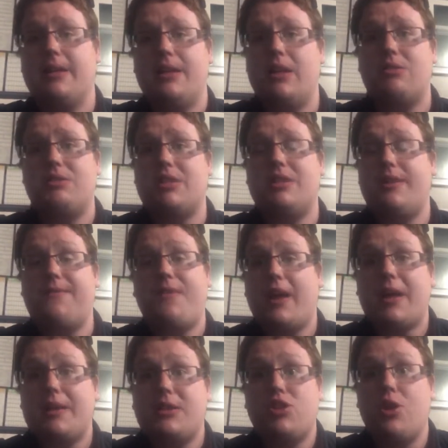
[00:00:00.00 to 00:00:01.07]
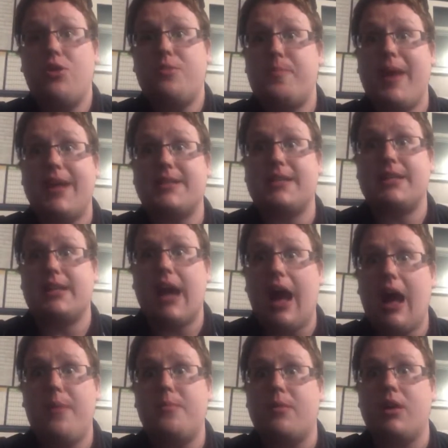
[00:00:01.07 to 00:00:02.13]
you know, fucking toothpicks and
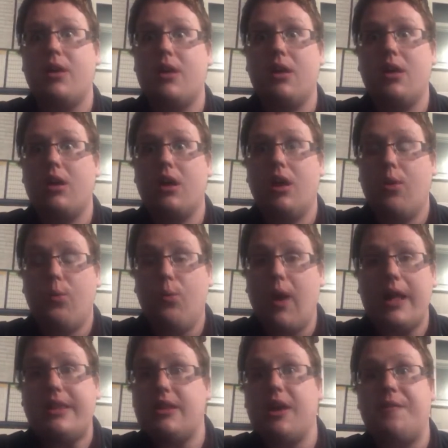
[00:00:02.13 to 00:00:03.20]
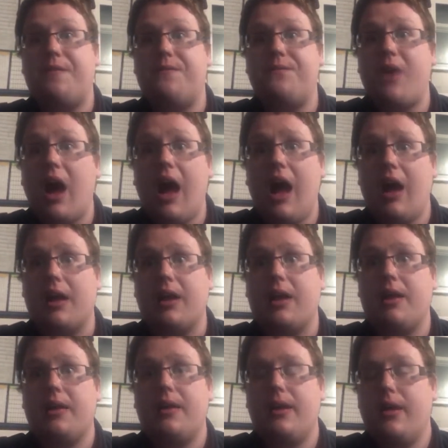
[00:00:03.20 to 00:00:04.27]
gum. What the
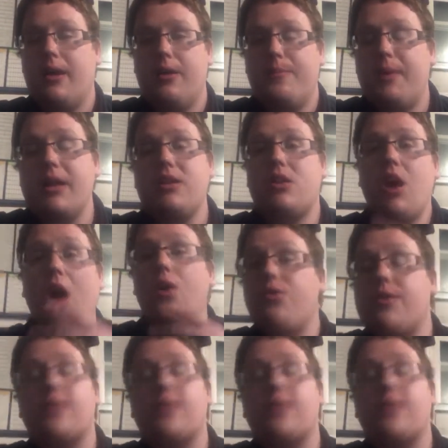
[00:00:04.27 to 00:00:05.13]
fuck? But no,